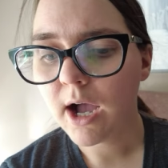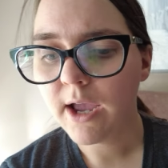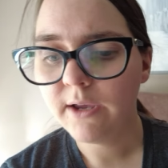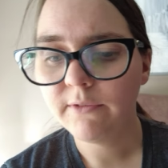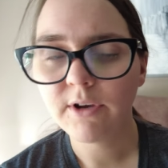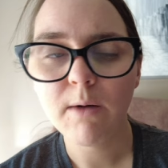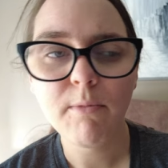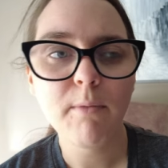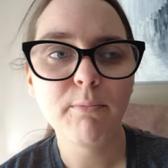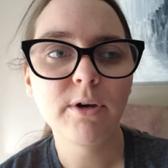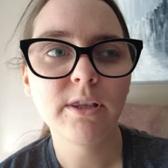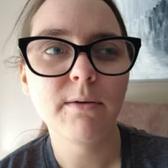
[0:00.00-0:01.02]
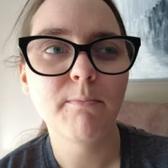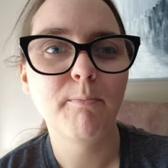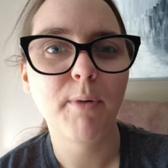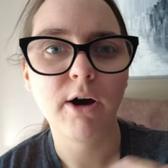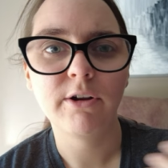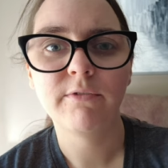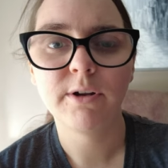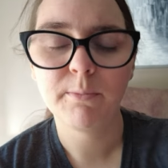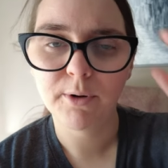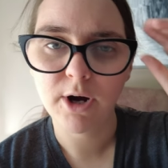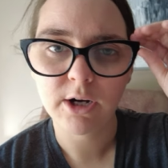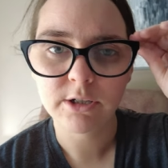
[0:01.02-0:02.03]
I've come up with about of an
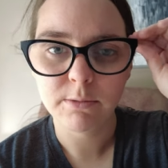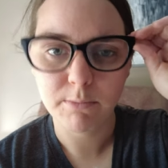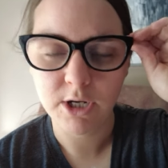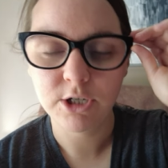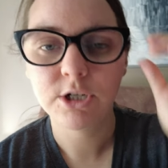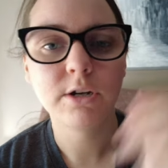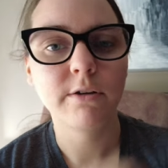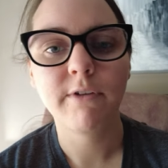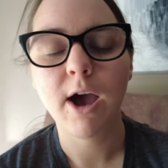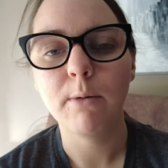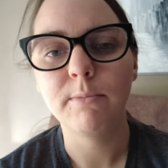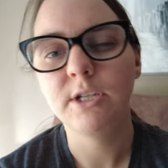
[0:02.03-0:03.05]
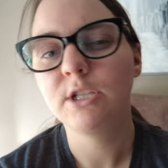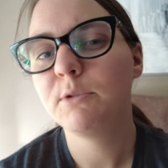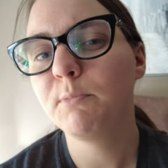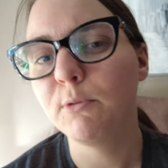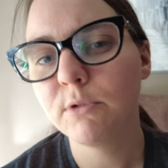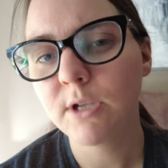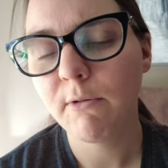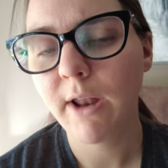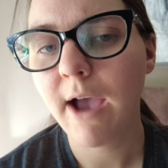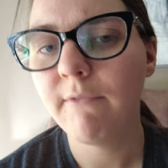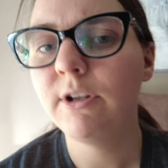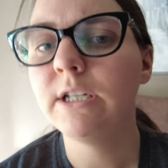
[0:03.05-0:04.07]
approximation of how many spoons I would
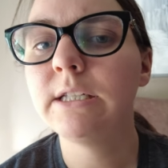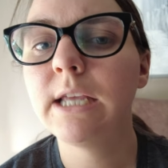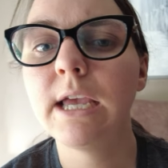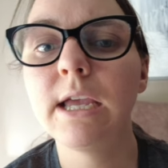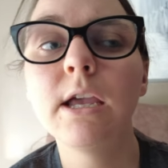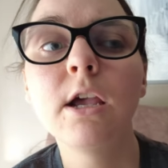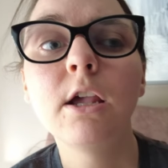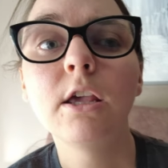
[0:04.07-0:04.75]
have on a day